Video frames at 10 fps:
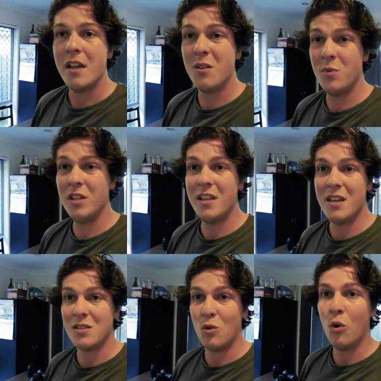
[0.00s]
It really
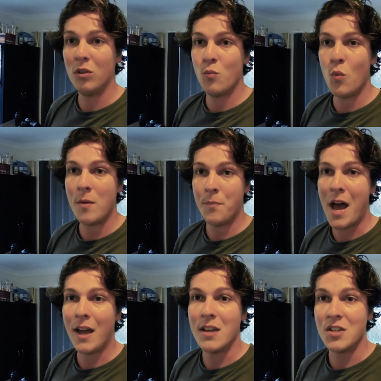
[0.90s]
is an all-in-one
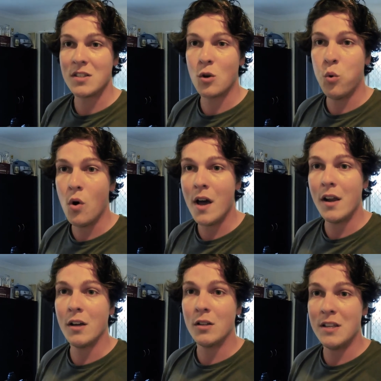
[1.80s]
package. It's
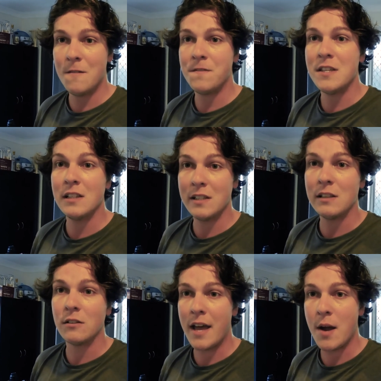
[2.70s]
quite a nifty
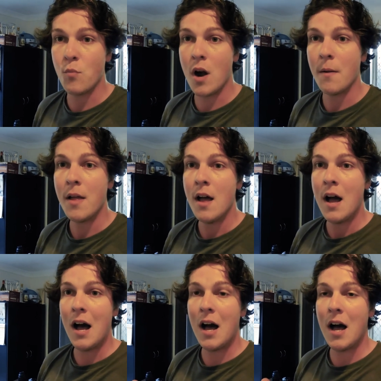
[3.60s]
little camera.
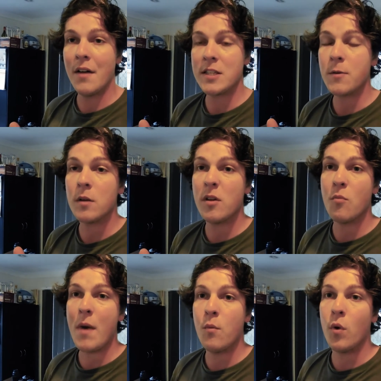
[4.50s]
Uh, this is gonna be
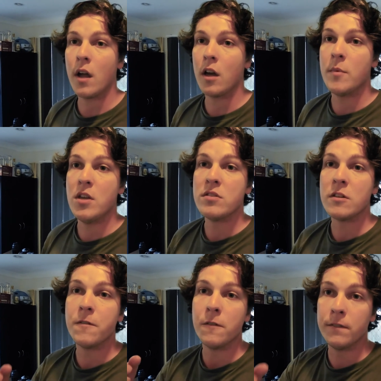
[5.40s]
the main one I'm gonna be
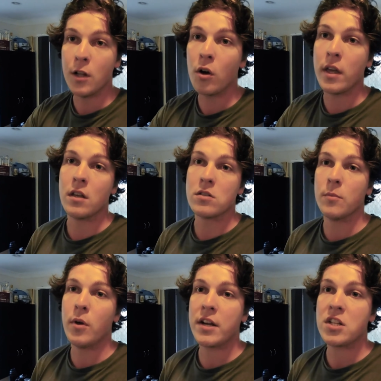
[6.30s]
using for vlogging. So
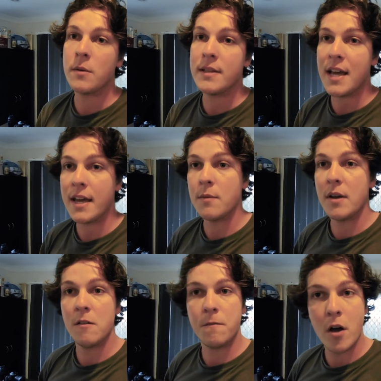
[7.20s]
I'm not actually gonna be taking
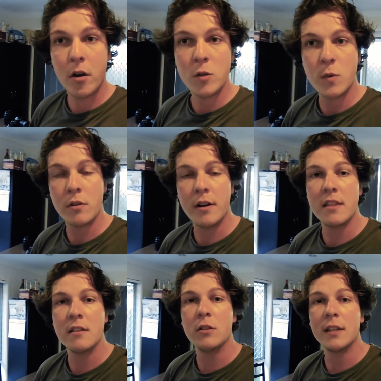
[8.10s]
many photos with it or
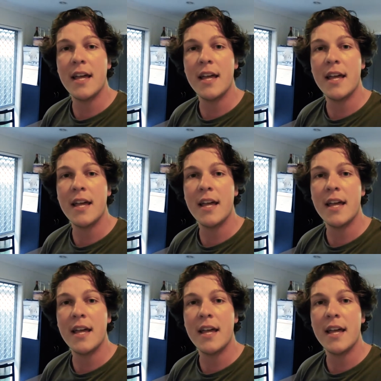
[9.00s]
anything like